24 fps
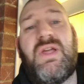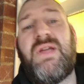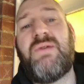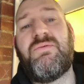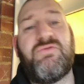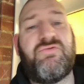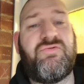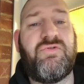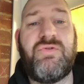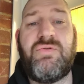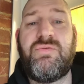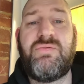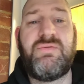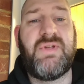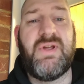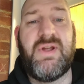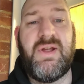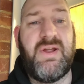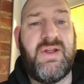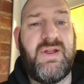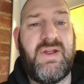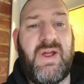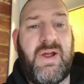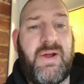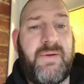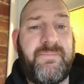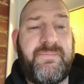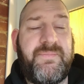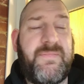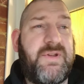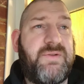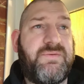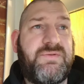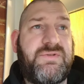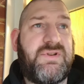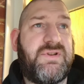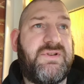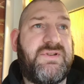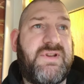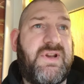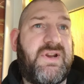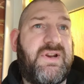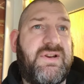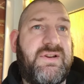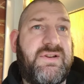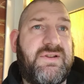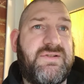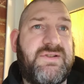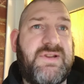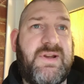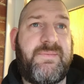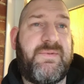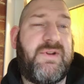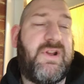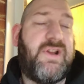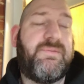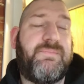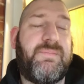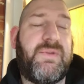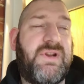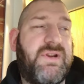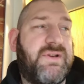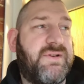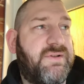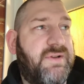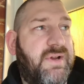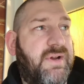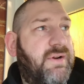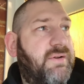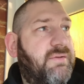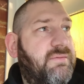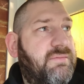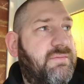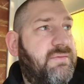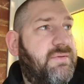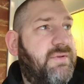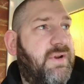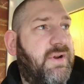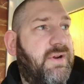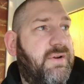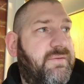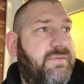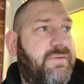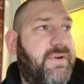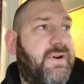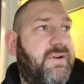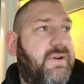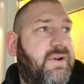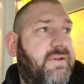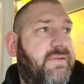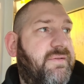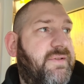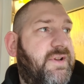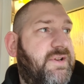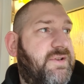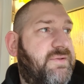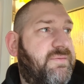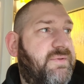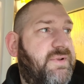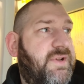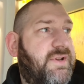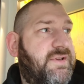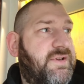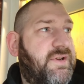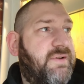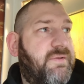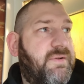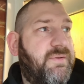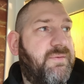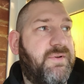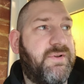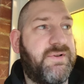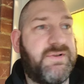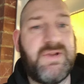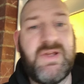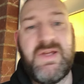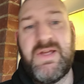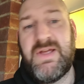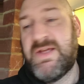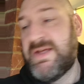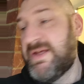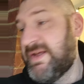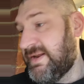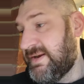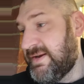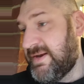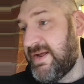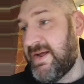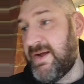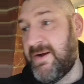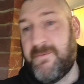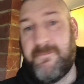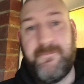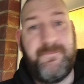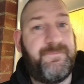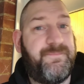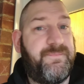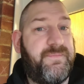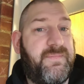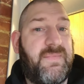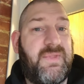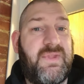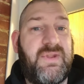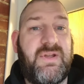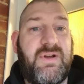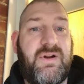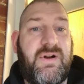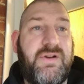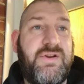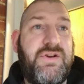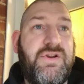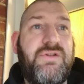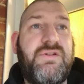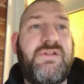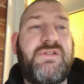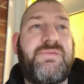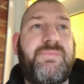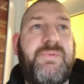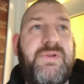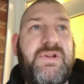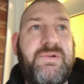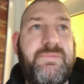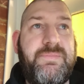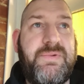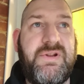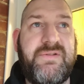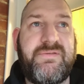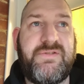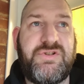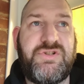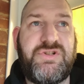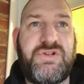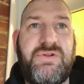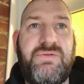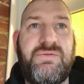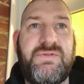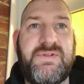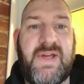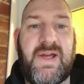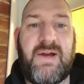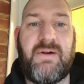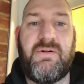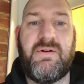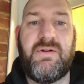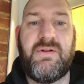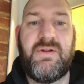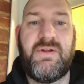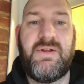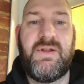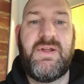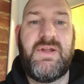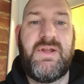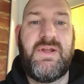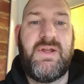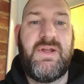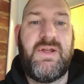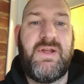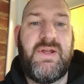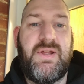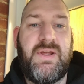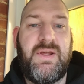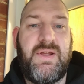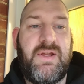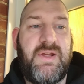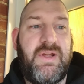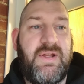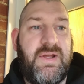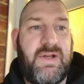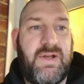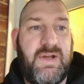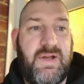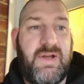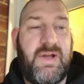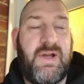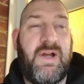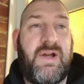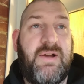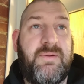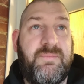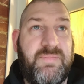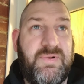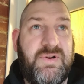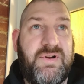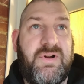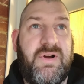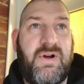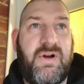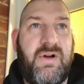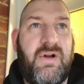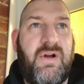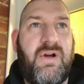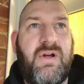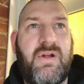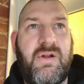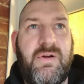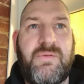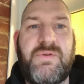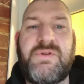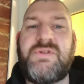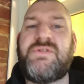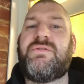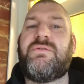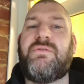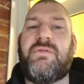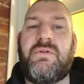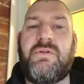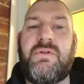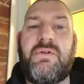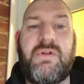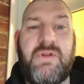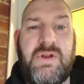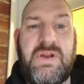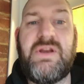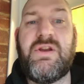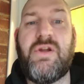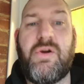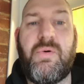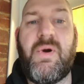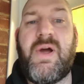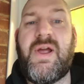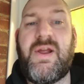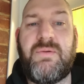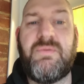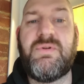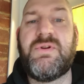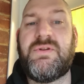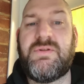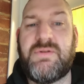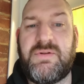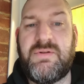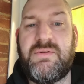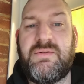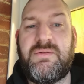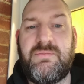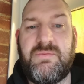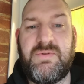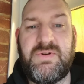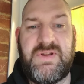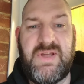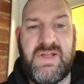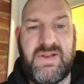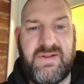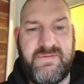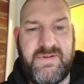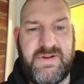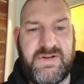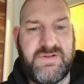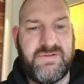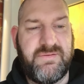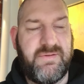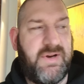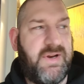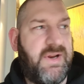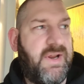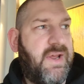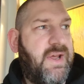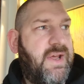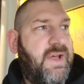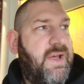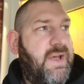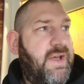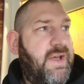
It was ruled that it was contaminated meat, so yeah, fair enough. That's how it was. Now, I knew this would be a bit of a shootout, but I always thought Inoue would get the victory.